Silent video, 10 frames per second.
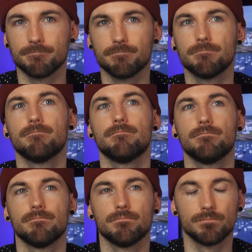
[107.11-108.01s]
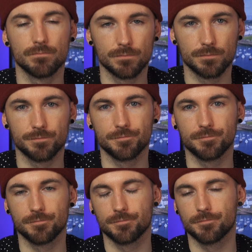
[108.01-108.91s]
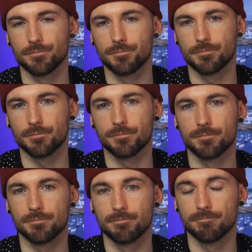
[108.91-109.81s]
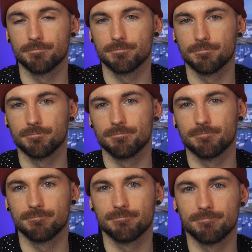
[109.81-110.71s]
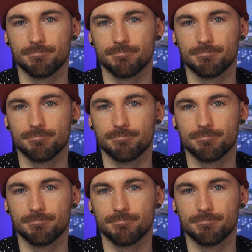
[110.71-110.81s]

(silent)